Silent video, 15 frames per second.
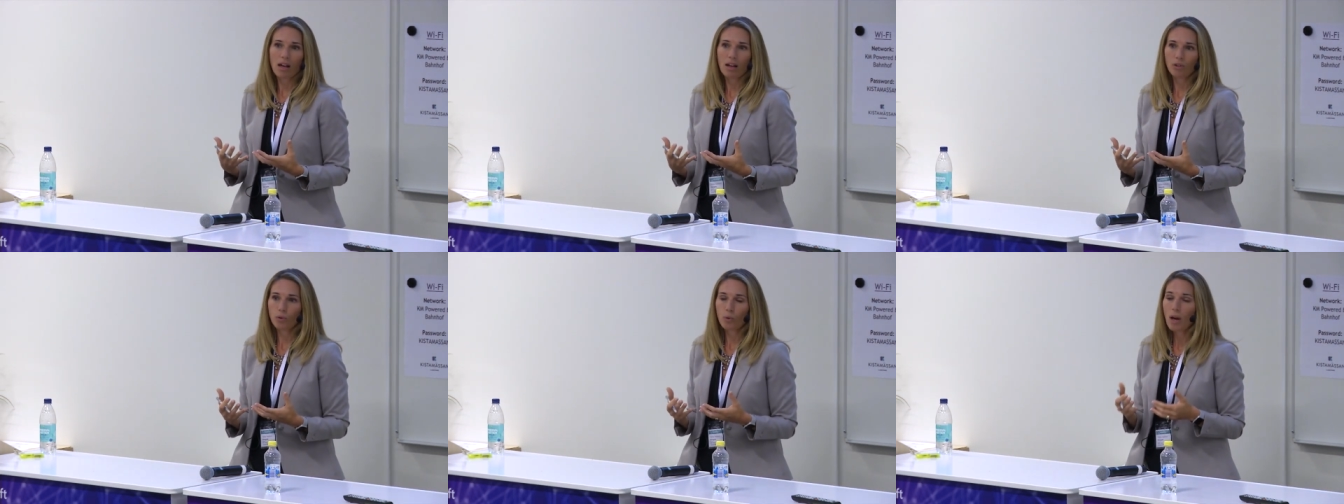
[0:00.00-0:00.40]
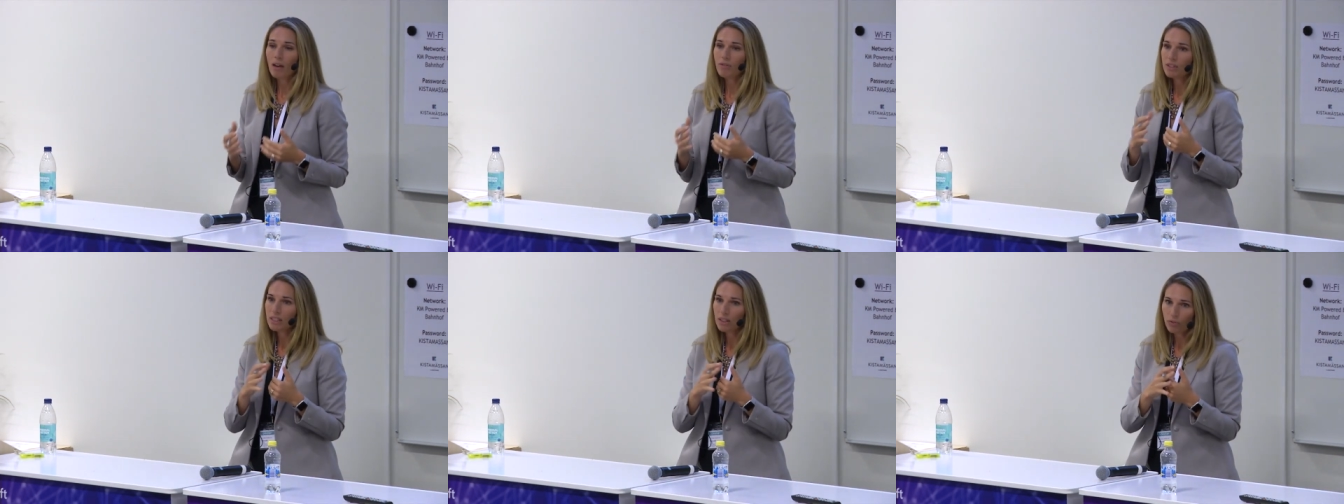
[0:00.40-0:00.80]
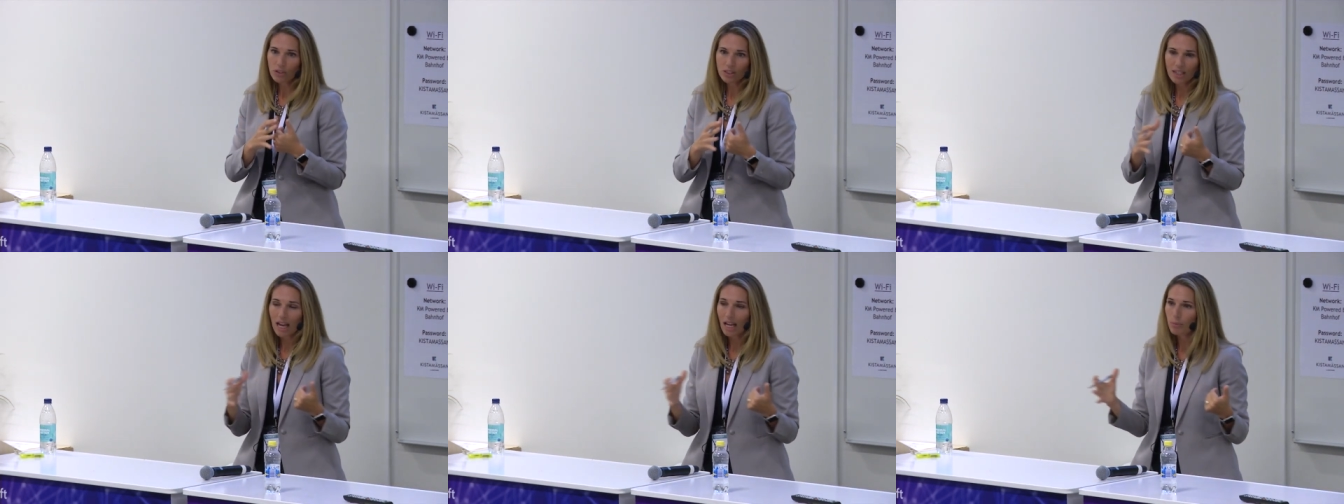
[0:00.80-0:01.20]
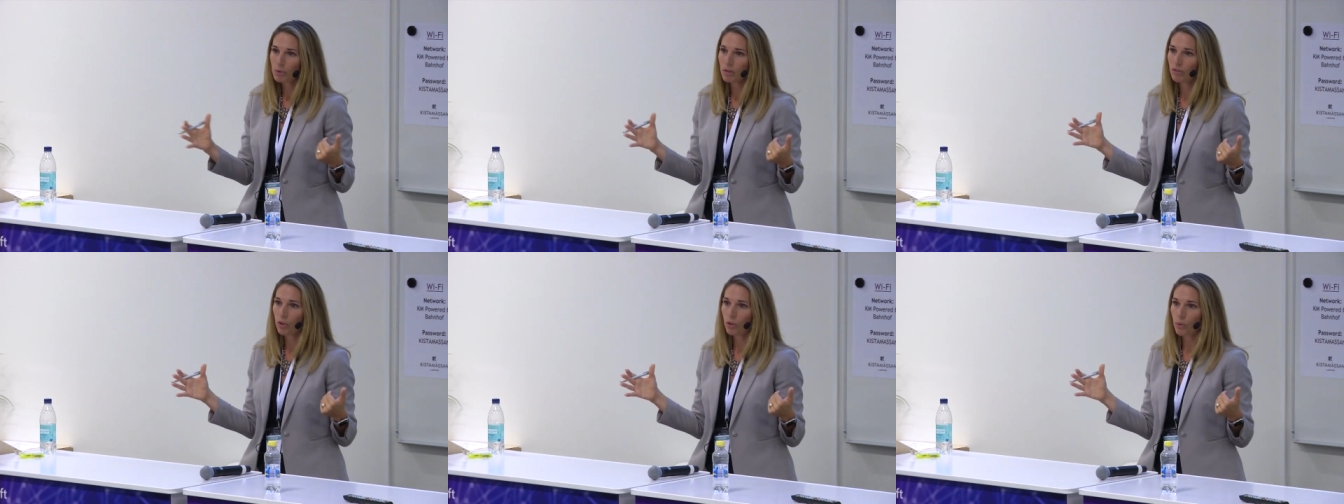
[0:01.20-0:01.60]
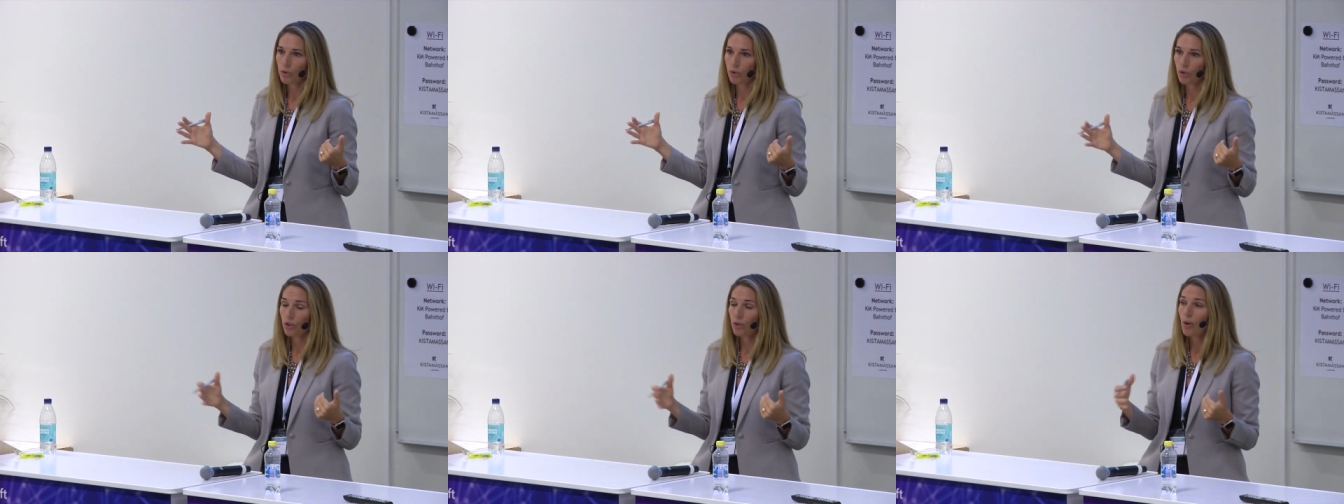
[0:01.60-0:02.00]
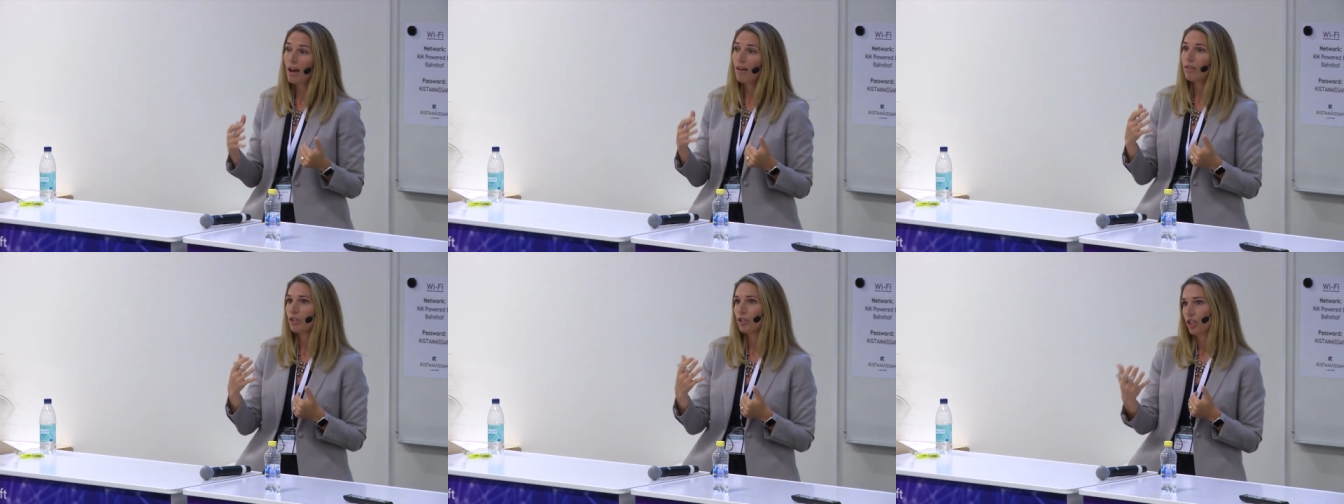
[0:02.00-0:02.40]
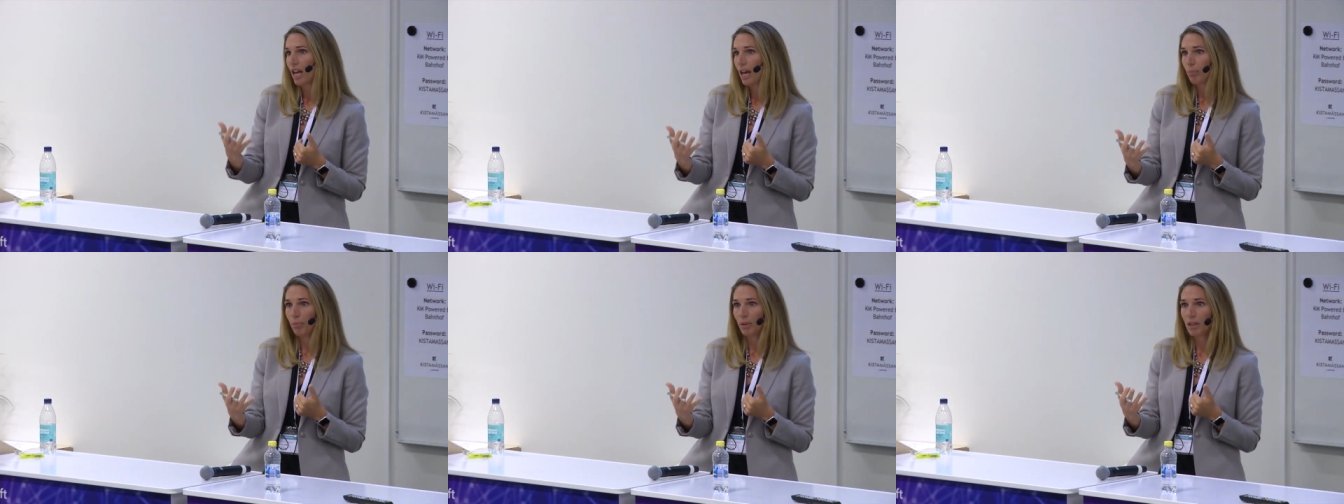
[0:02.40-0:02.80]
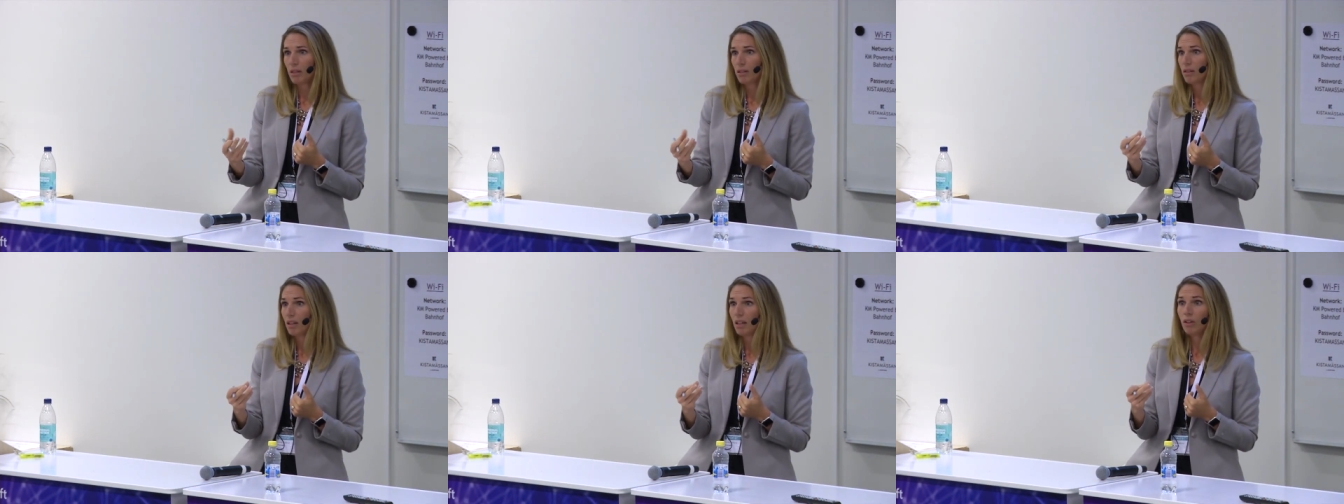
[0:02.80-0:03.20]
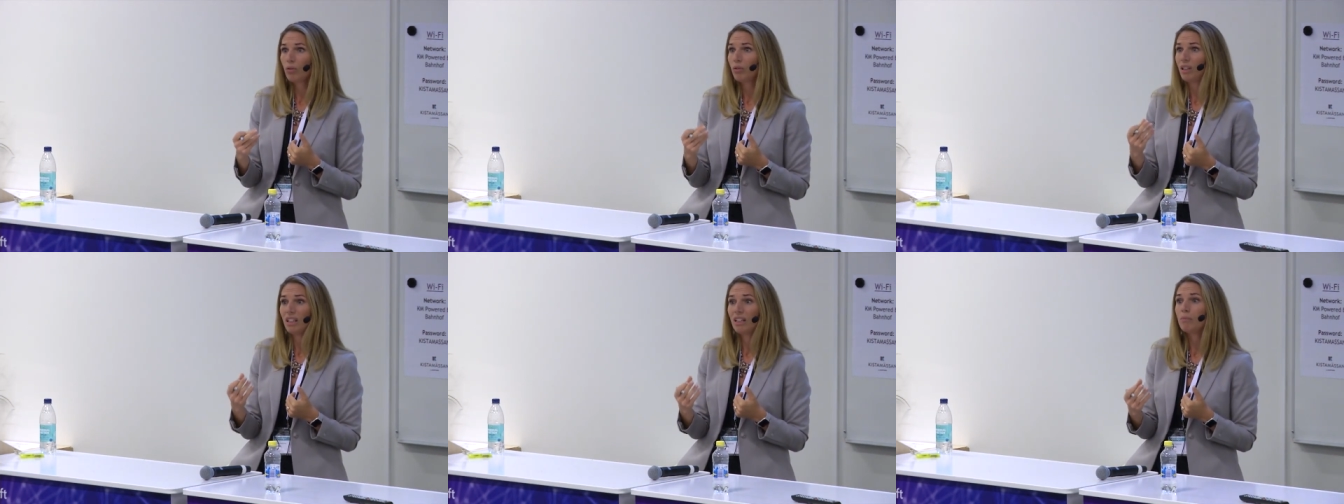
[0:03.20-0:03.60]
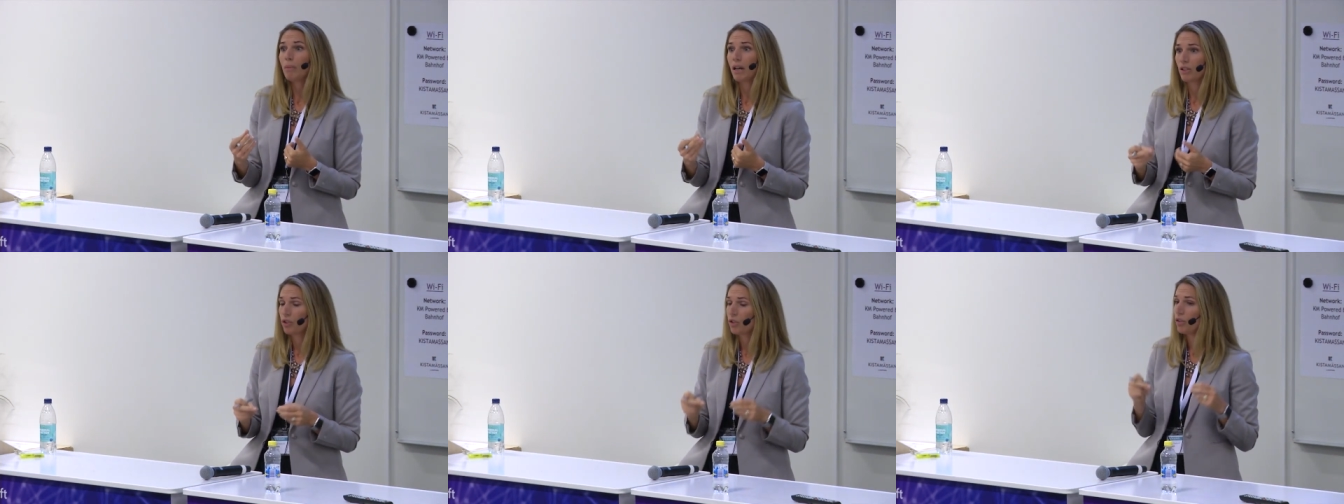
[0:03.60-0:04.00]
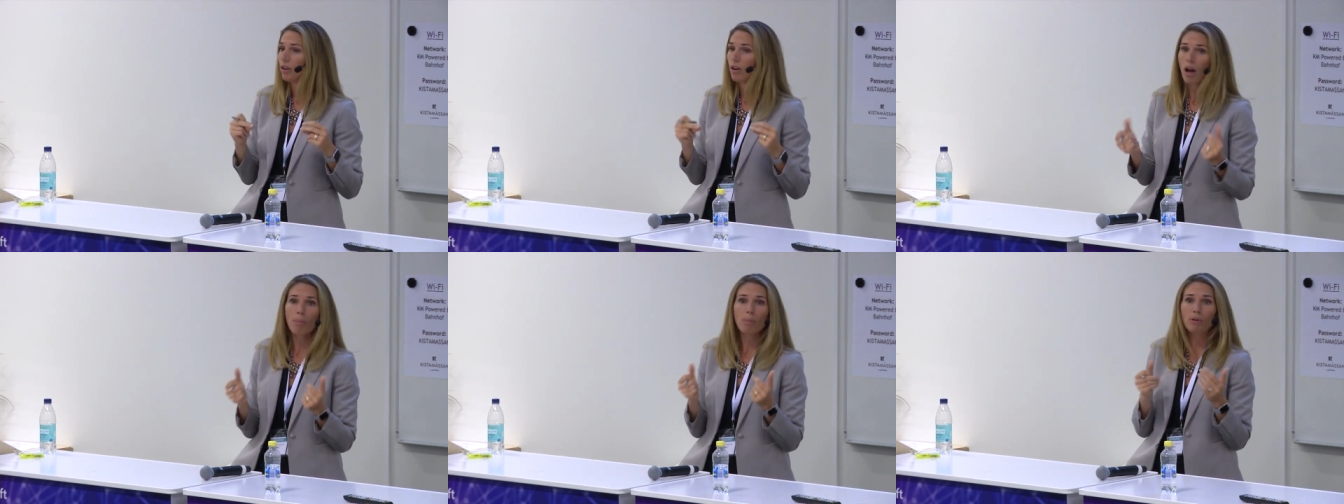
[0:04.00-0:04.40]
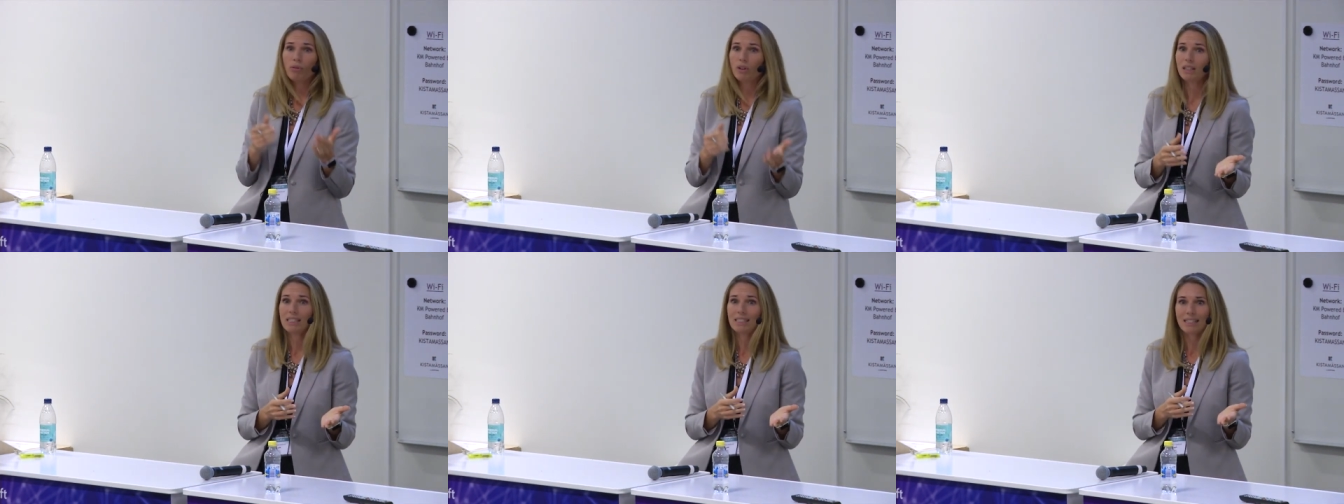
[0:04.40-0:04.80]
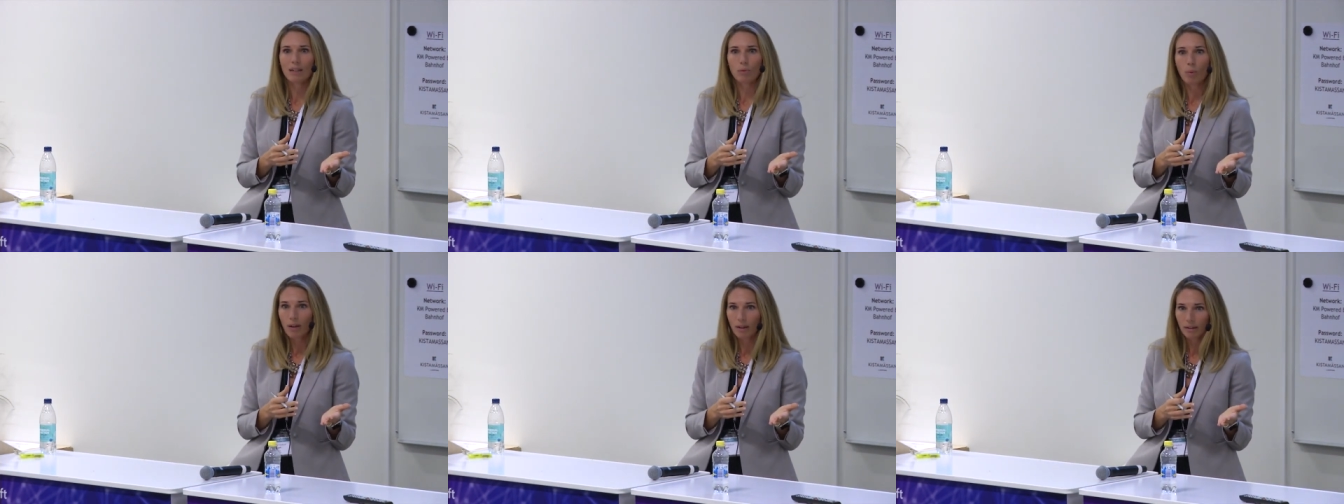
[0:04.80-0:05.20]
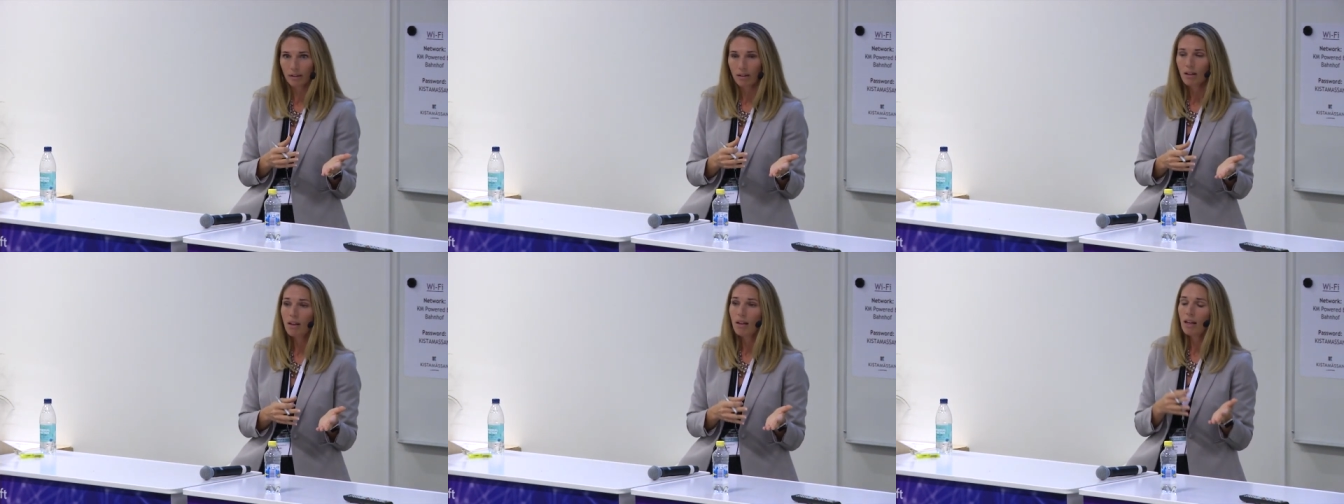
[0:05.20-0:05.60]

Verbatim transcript: uh, you have different types of users you have the champions they don't need much they're up and running day one